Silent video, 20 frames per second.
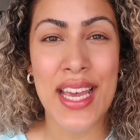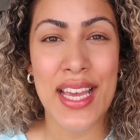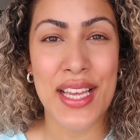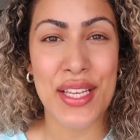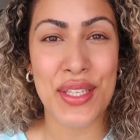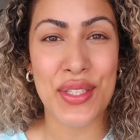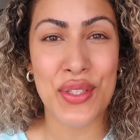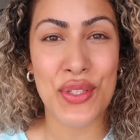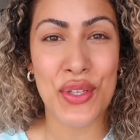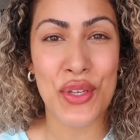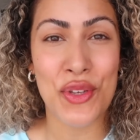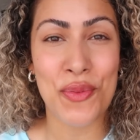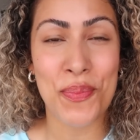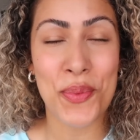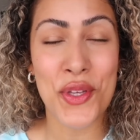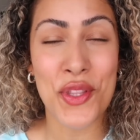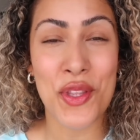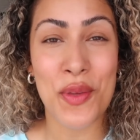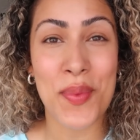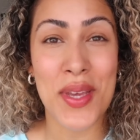is to
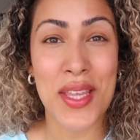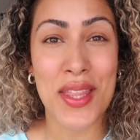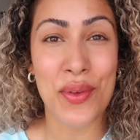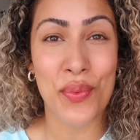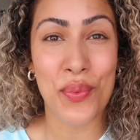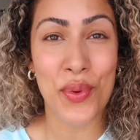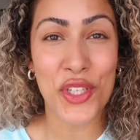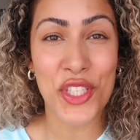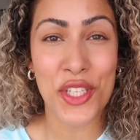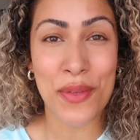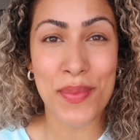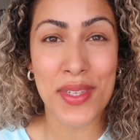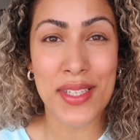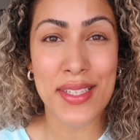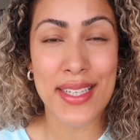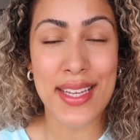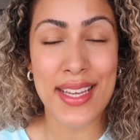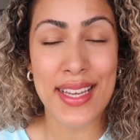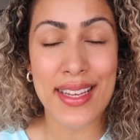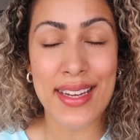put them in the washing
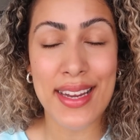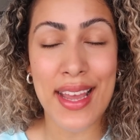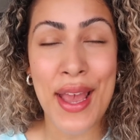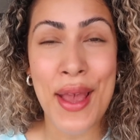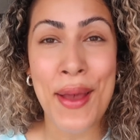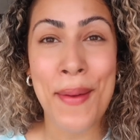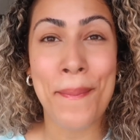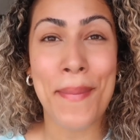machine.